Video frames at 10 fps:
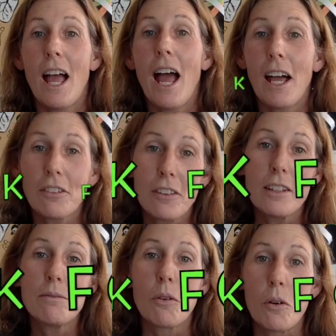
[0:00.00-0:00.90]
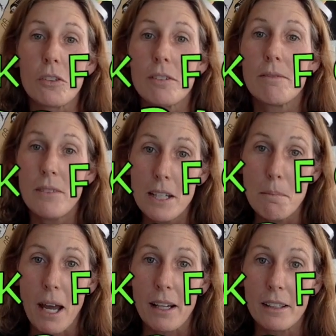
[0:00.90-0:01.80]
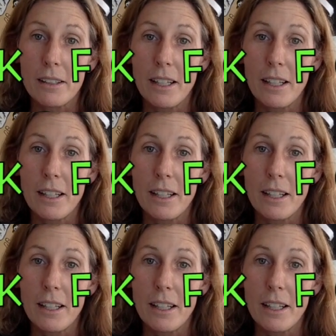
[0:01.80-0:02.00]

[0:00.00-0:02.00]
ask them for some feedback.